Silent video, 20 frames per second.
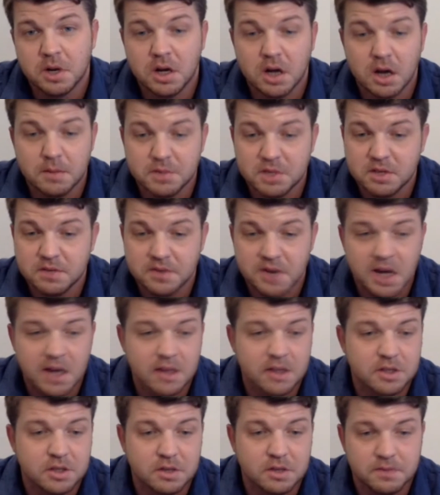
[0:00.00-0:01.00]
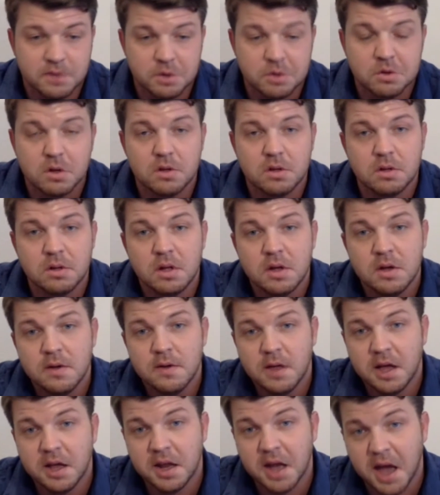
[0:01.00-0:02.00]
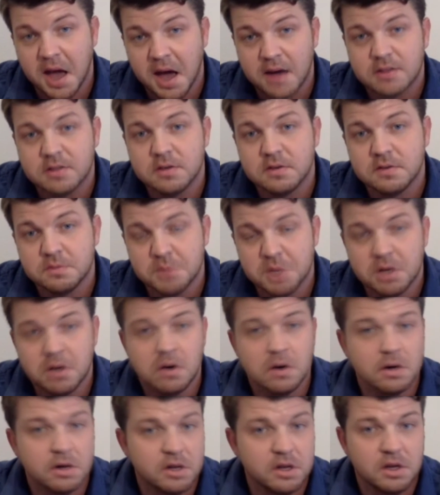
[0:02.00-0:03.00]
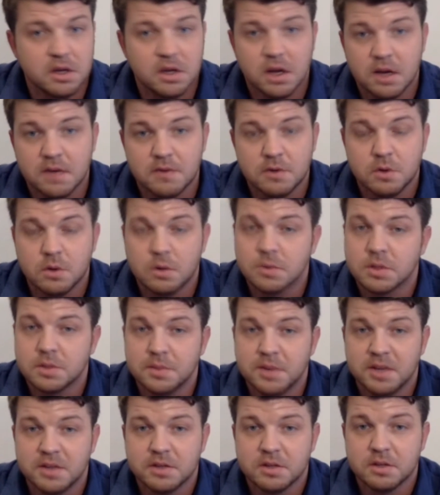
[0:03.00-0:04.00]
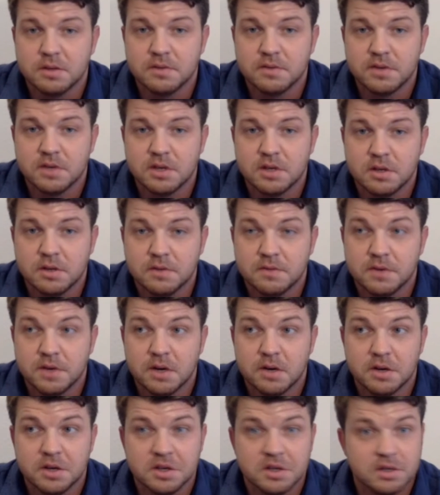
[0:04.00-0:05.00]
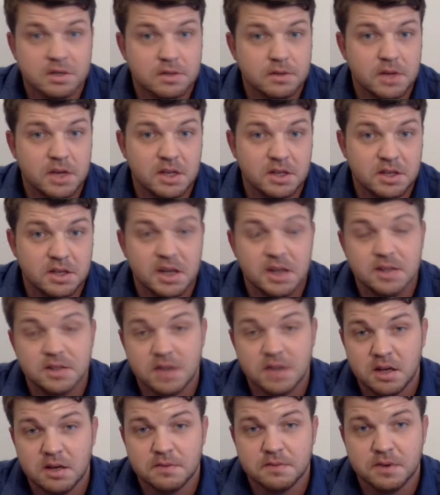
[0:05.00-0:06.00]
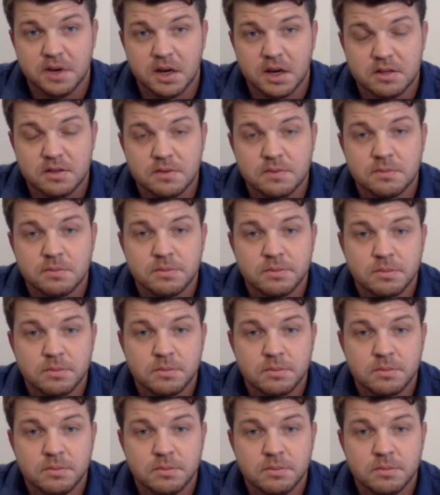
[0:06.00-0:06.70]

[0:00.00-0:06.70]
When it comes to violence, a vocal an active minority can have enormous amounts of uh, nefarious intent and effect.